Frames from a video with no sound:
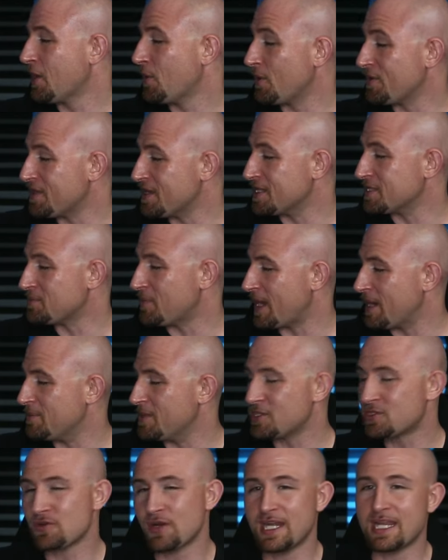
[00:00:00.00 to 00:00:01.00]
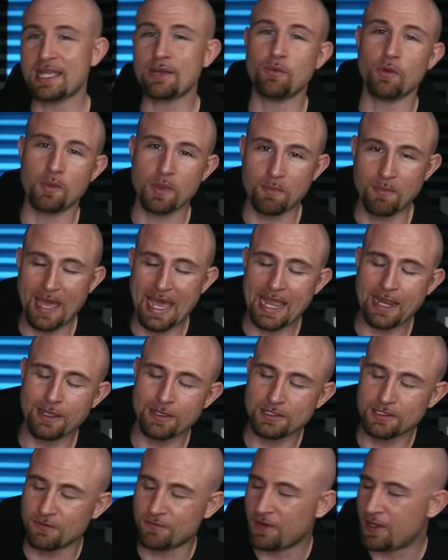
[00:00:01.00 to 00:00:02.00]
with his Bybit trading, and we'll be
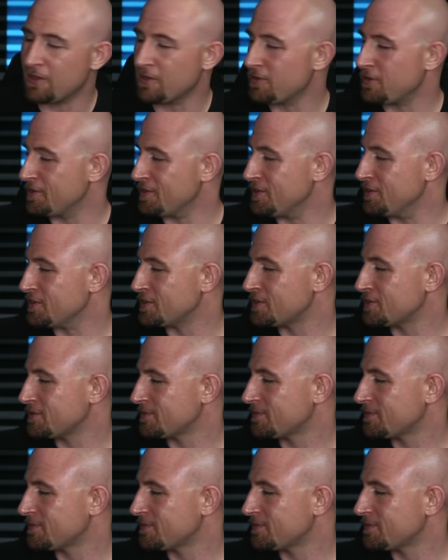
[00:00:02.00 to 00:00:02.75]
back to follow the news.